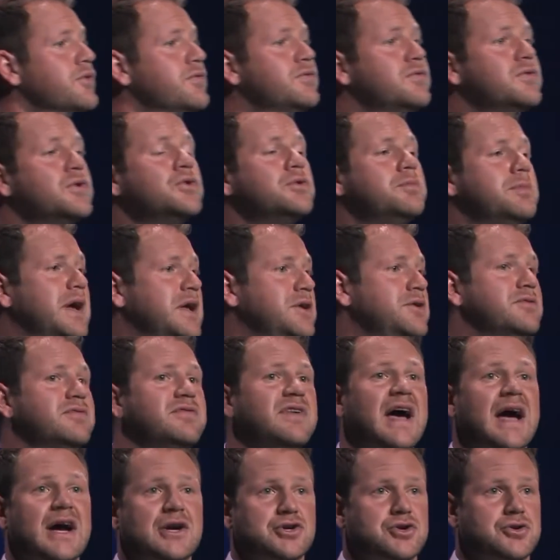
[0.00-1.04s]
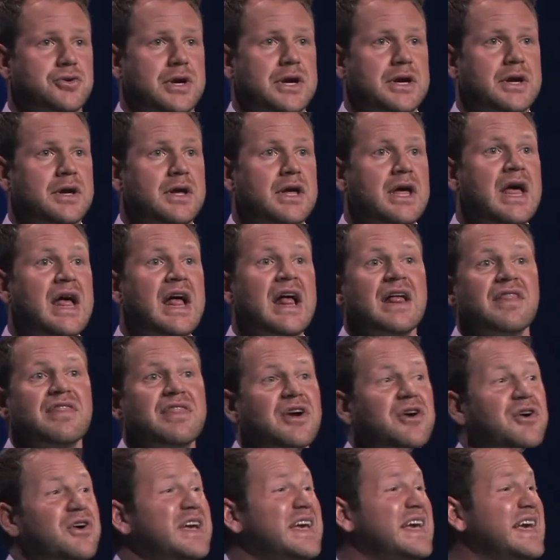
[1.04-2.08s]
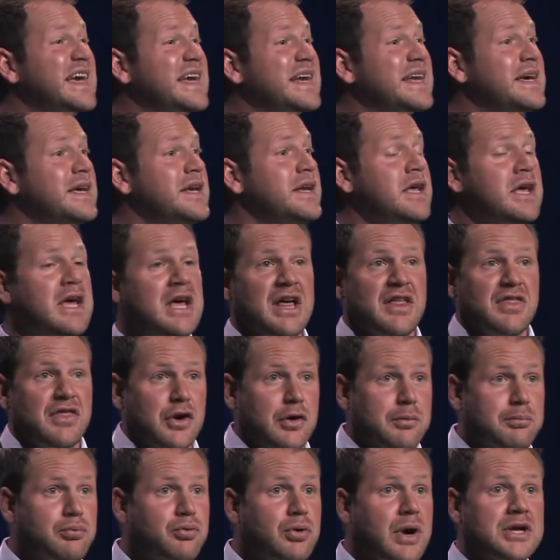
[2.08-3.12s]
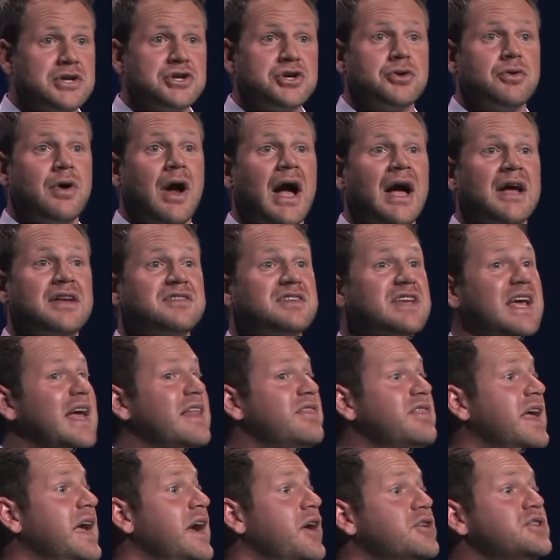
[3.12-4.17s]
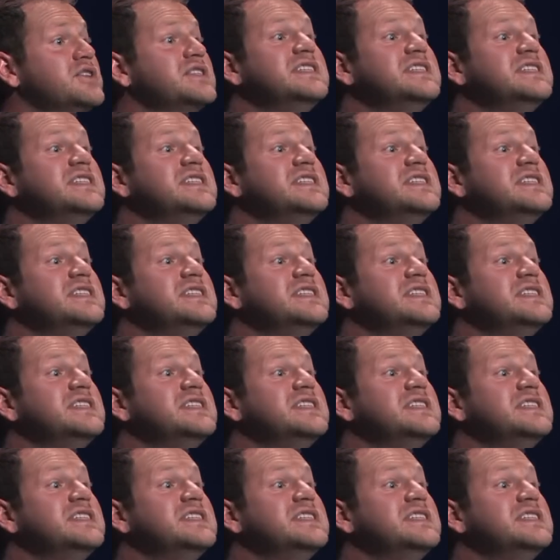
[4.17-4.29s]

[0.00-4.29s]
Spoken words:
food manufacturing. They're heated, they're pressurized, and they are